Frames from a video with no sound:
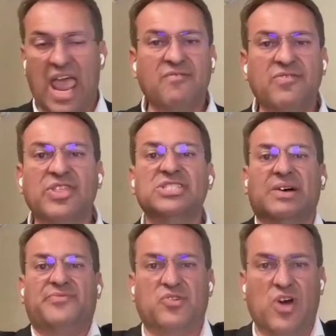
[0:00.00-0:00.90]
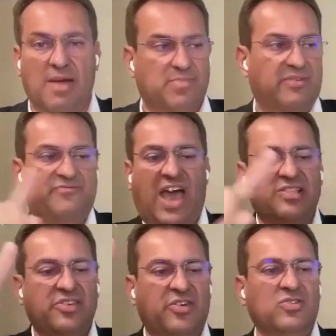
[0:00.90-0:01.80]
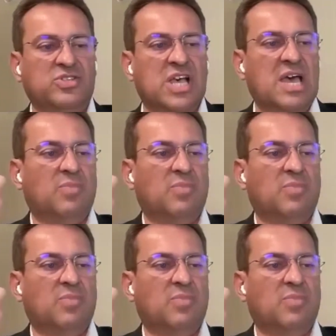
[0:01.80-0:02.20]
Everything's up for grabs. My values,